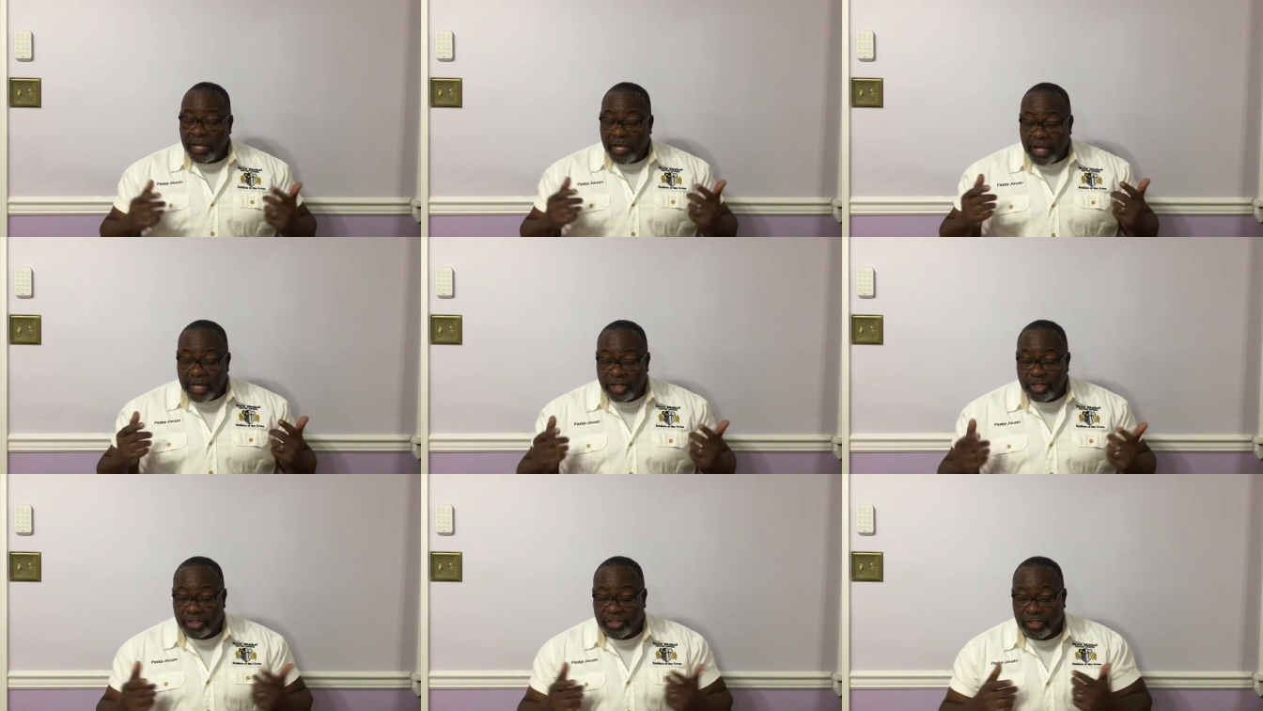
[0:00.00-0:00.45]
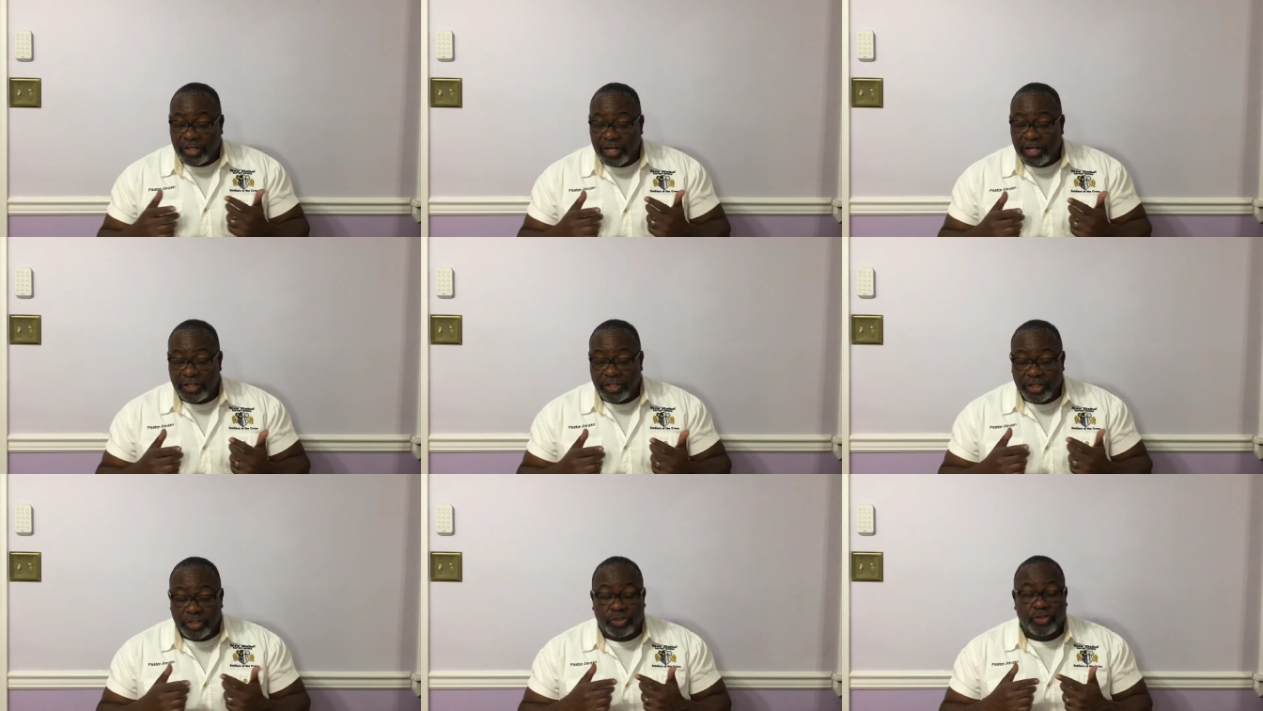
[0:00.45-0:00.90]
And he's
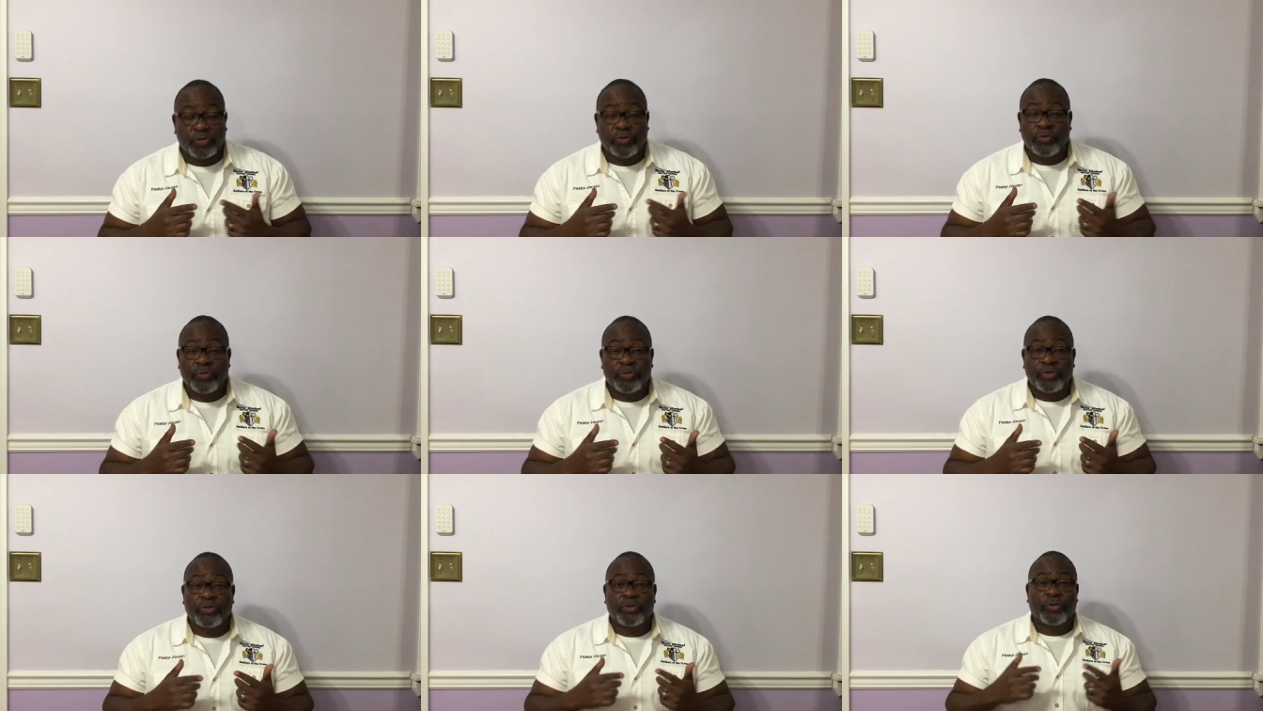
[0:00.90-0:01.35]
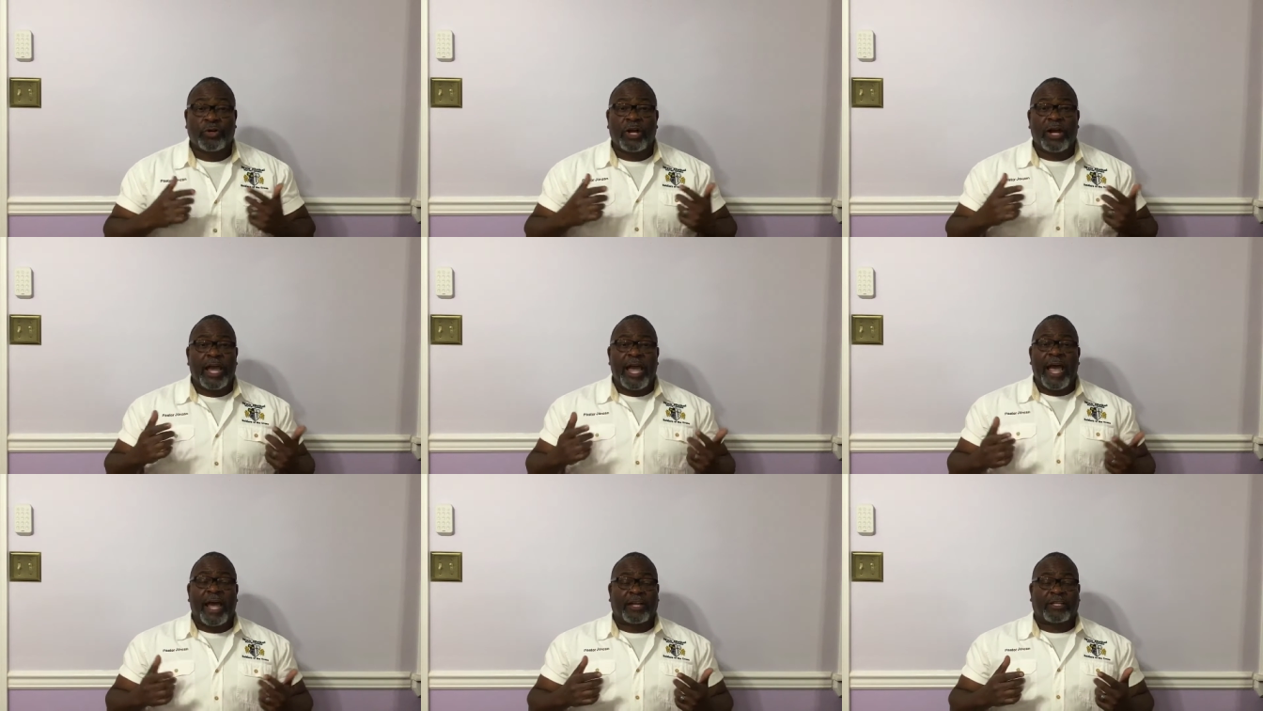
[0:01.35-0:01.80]
saying that you you're
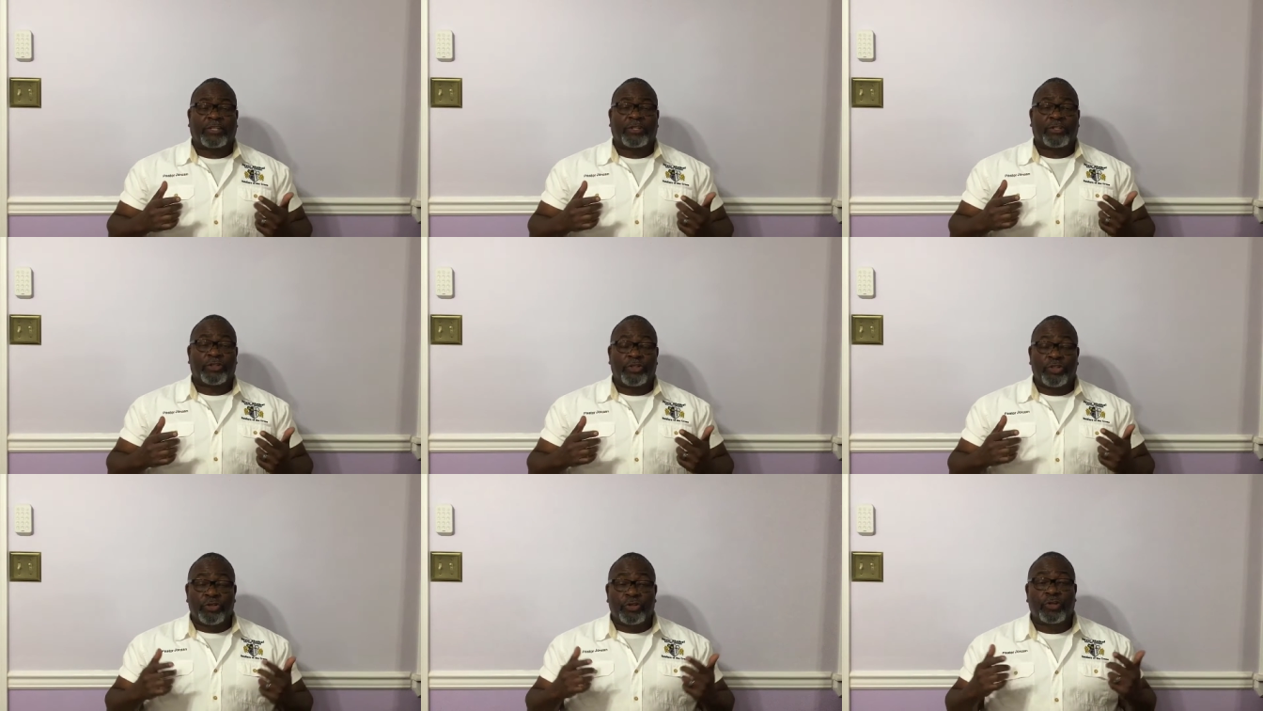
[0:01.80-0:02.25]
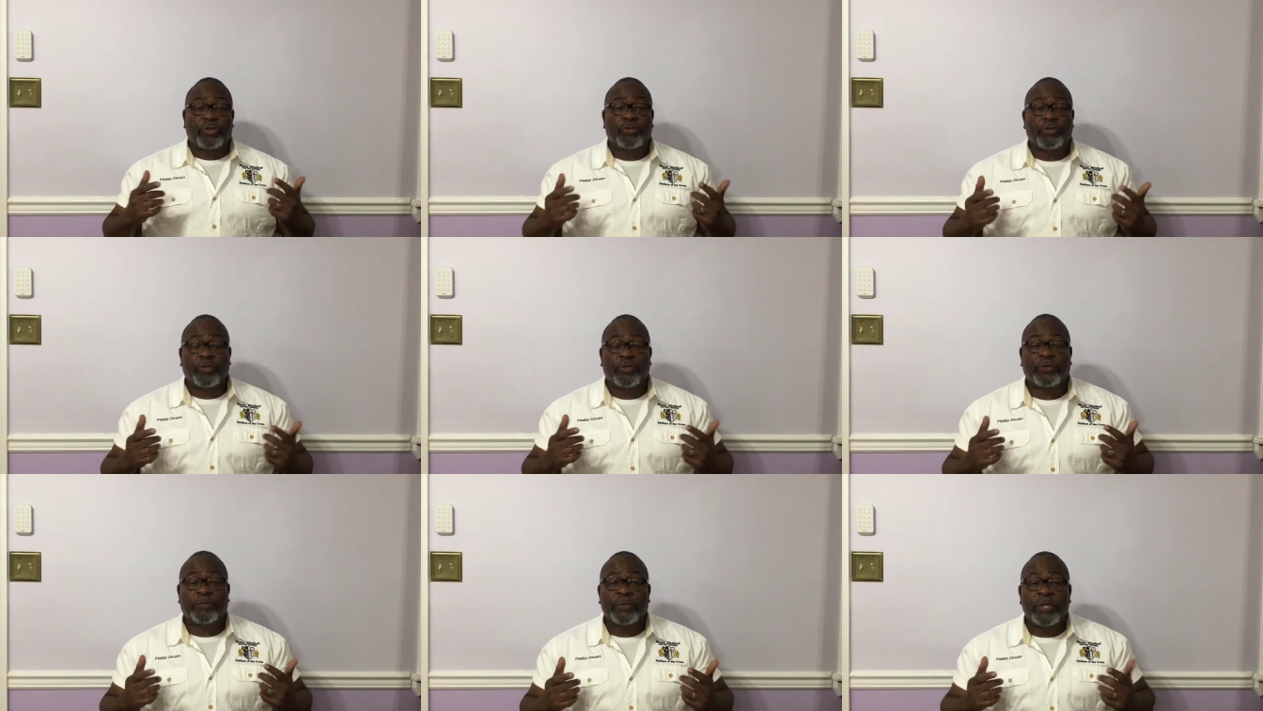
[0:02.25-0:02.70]
an actor.
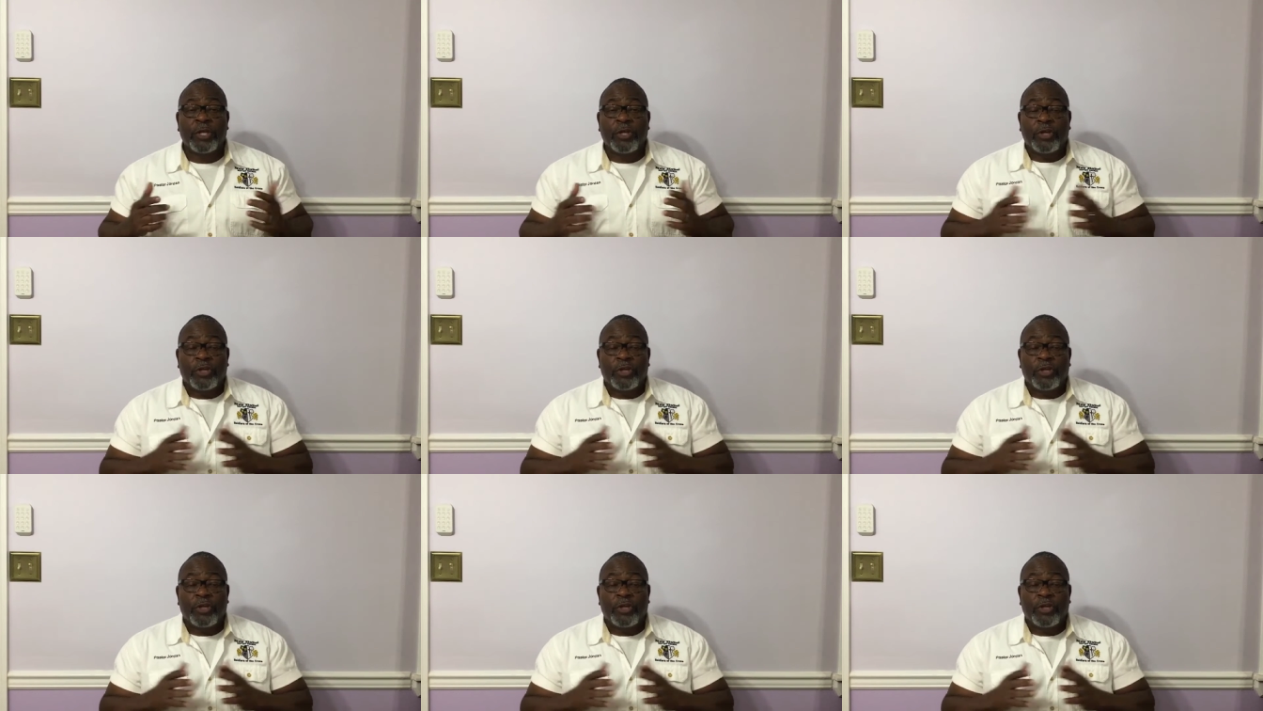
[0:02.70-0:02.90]
You're you're